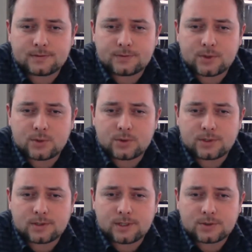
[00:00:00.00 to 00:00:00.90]

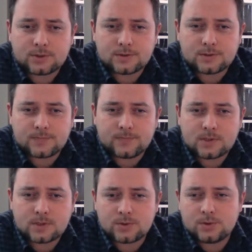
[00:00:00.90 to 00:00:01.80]
recorded lectures there.
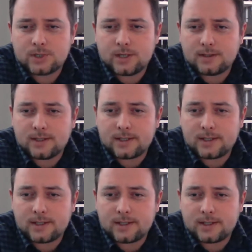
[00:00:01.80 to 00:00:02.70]
So you can
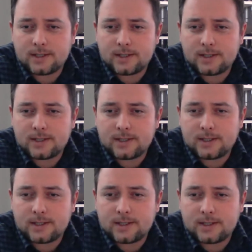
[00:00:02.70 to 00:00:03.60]

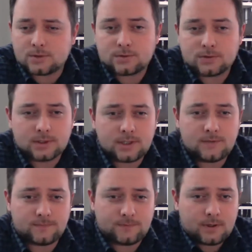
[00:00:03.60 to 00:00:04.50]
access them
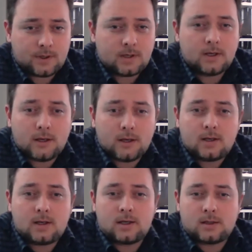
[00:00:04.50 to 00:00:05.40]
anytime. So if
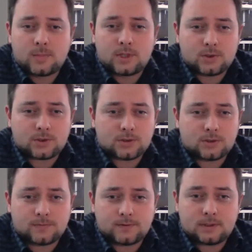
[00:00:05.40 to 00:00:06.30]

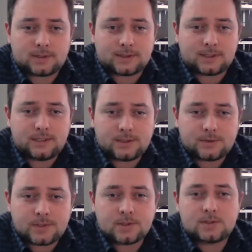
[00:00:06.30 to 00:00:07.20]
because of
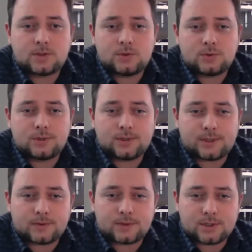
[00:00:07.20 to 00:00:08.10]
any reasons you didn't
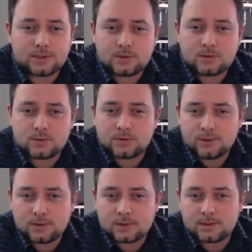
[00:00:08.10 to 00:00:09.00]
have a chance to
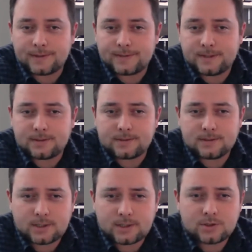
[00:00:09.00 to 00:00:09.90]
attend the
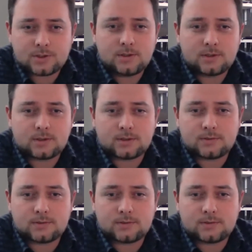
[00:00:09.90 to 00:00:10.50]
lecture,